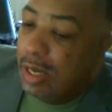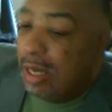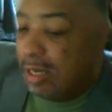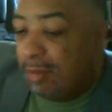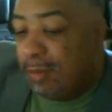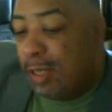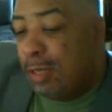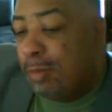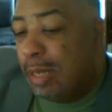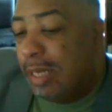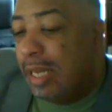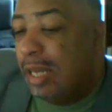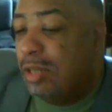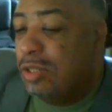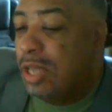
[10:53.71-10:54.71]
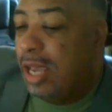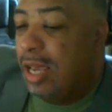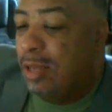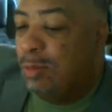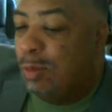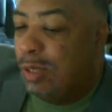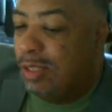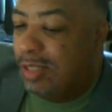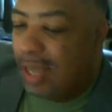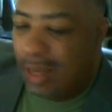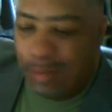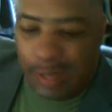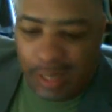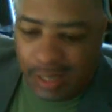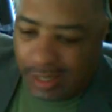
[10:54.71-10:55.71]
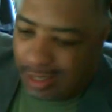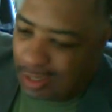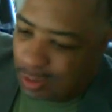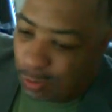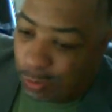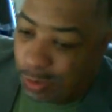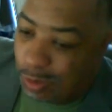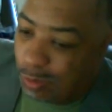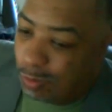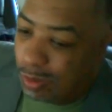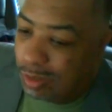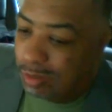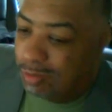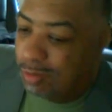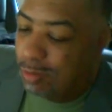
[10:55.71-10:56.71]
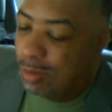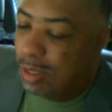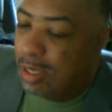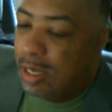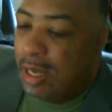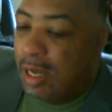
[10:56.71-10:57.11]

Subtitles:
And if anybody else has one, Diamond Head is a real wonderful one.